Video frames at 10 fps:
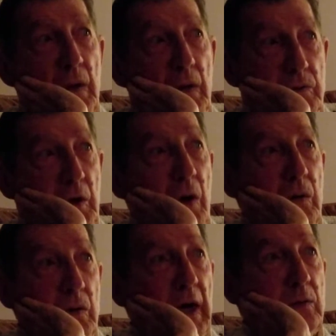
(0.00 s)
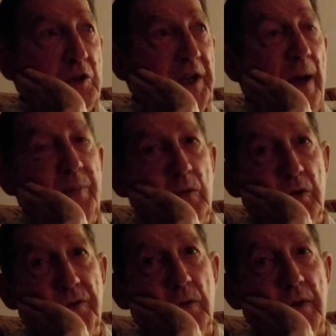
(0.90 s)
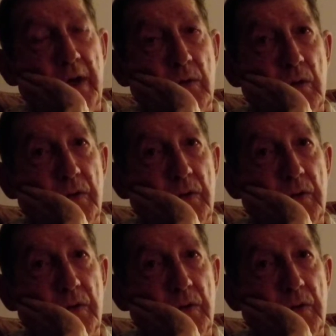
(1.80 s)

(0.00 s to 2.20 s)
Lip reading: No, I was happy with the railroad